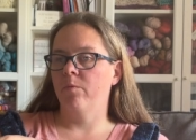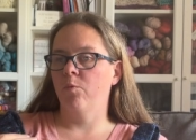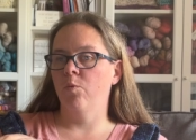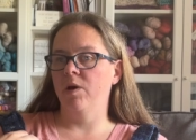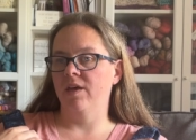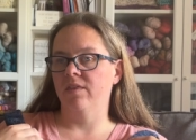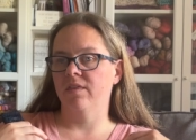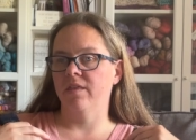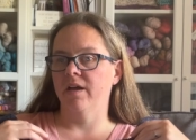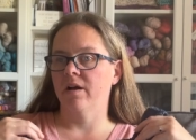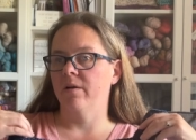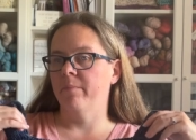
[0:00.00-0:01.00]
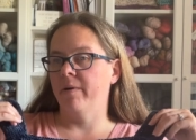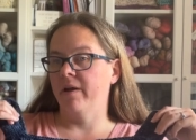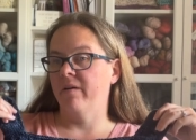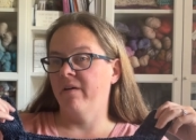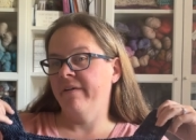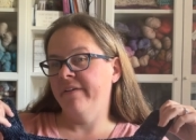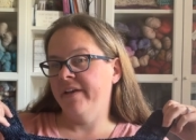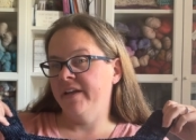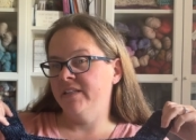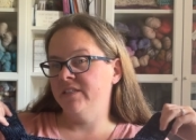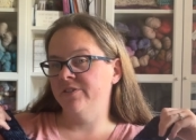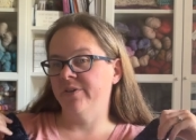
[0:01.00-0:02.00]
with like my
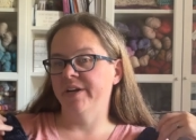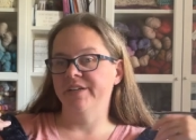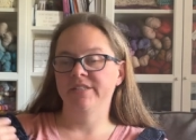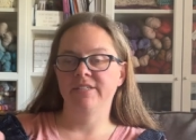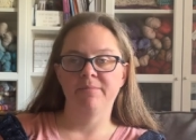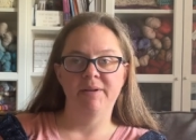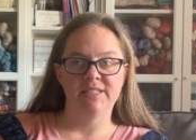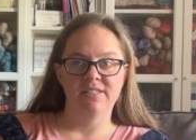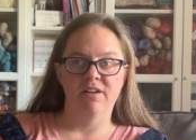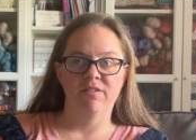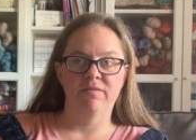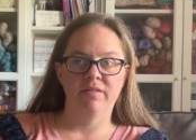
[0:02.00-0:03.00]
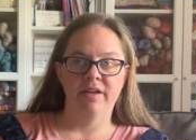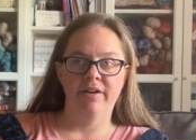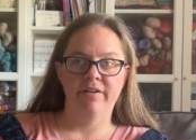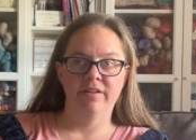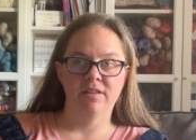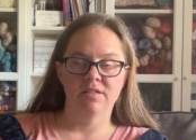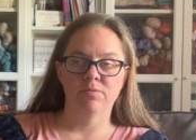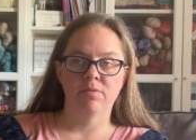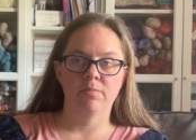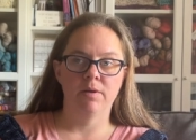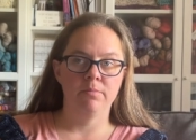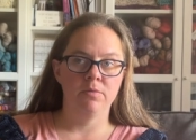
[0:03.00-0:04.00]
cardigan. So I could see myself layering this
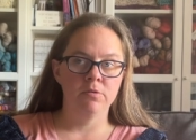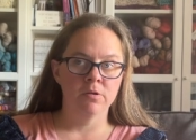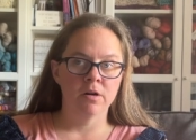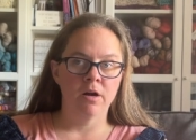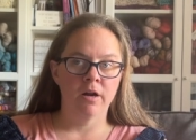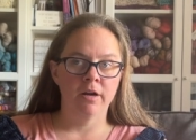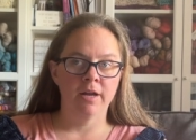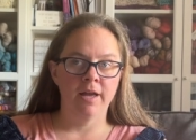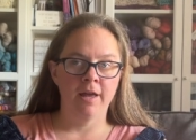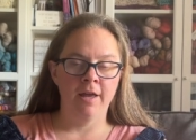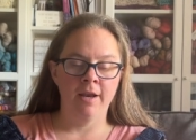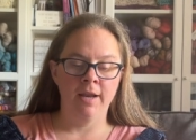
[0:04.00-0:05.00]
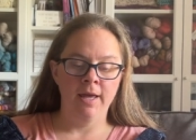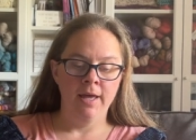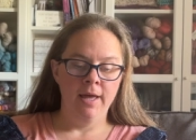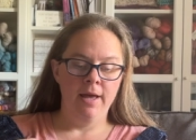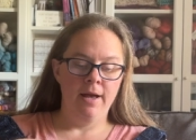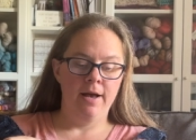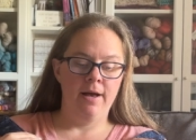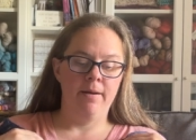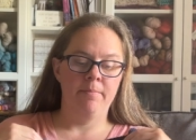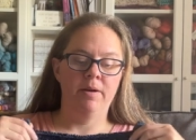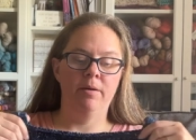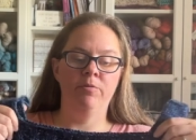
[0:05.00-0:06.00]
with my Muna cardigan,
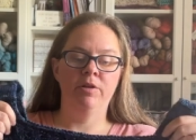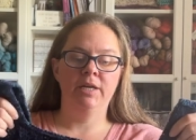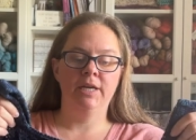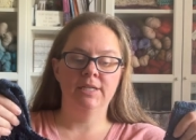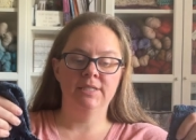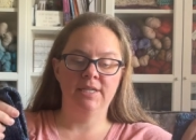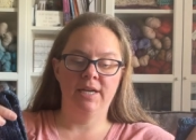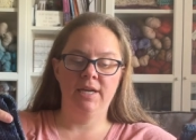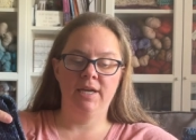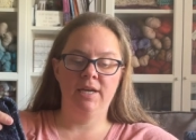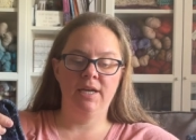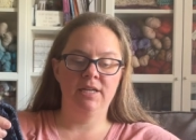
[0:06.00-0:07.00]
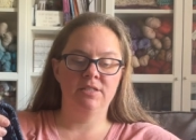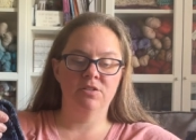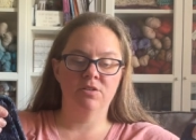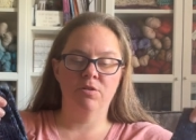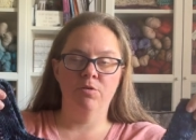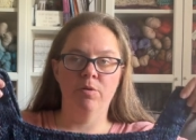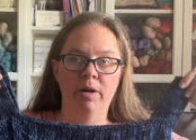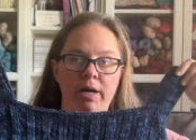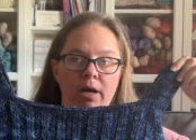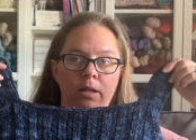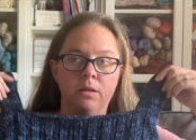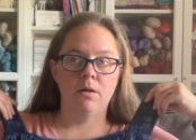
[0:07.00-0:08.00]
um, but I'm really excited. It's great
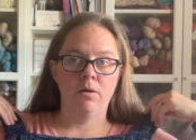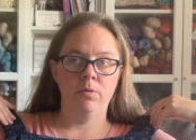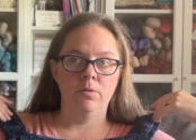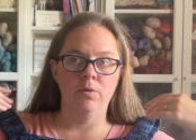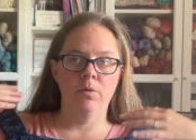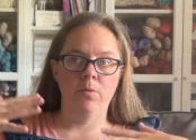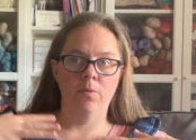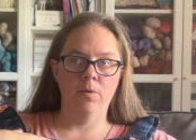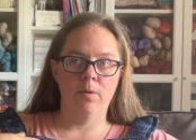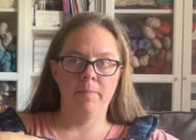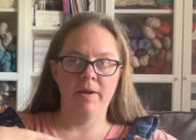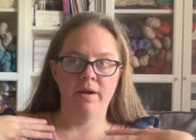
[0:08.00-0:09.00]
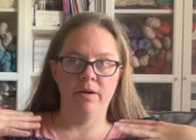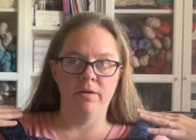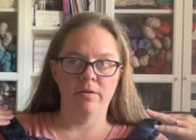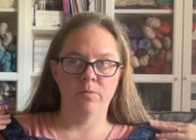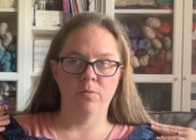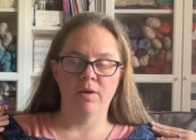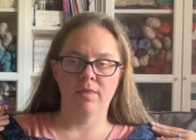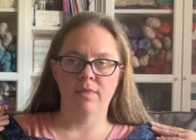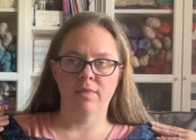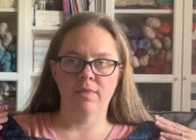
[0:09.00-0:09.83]
alone or paired with